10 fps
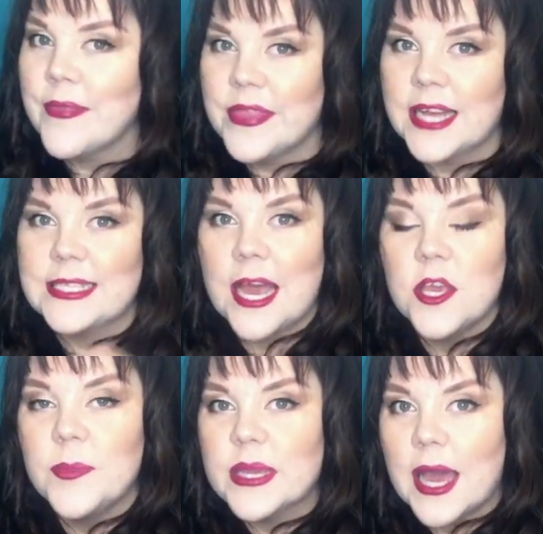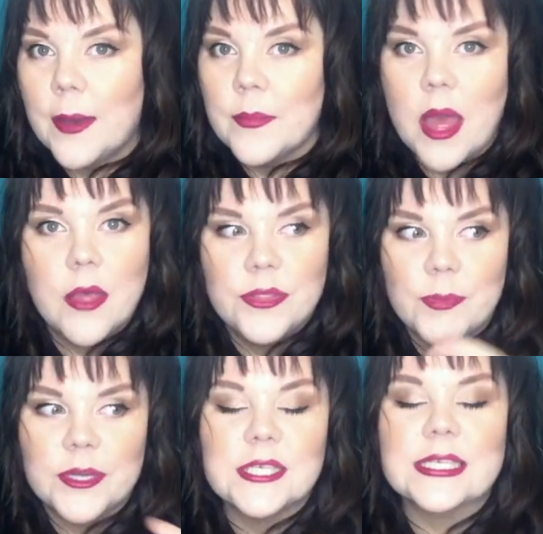That's how you become the
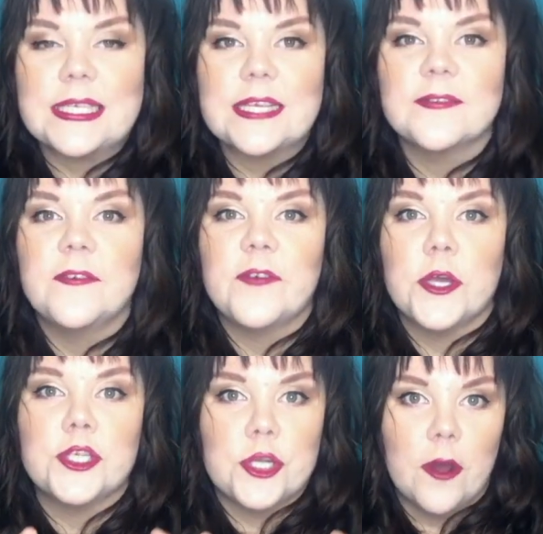most successful version